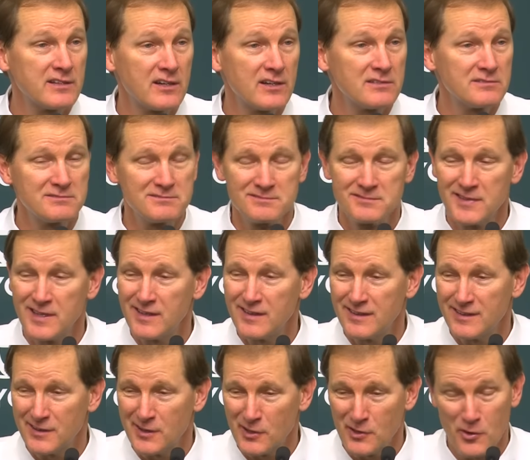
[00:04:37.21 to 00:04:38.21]
They're
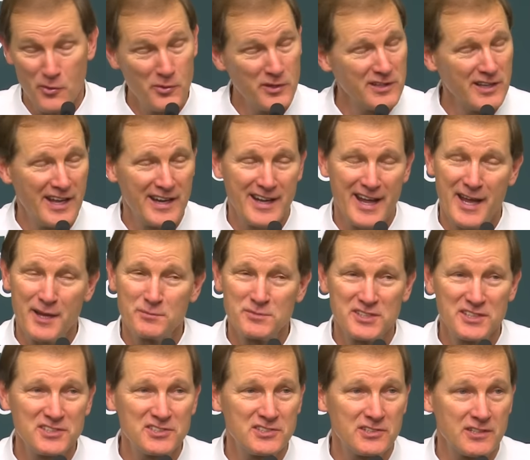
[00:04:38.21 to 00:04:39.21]
they're gonna win a lot of games
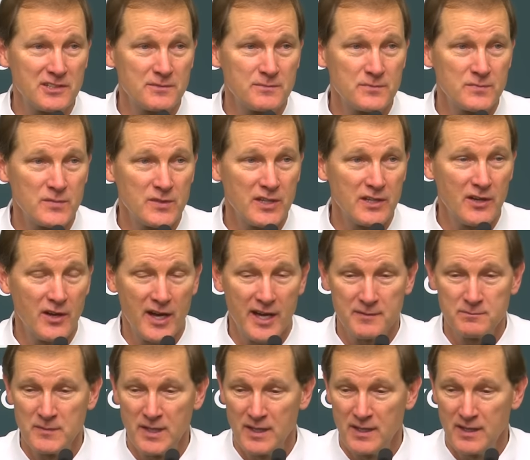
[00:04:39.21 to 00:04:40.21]
this year. You know, I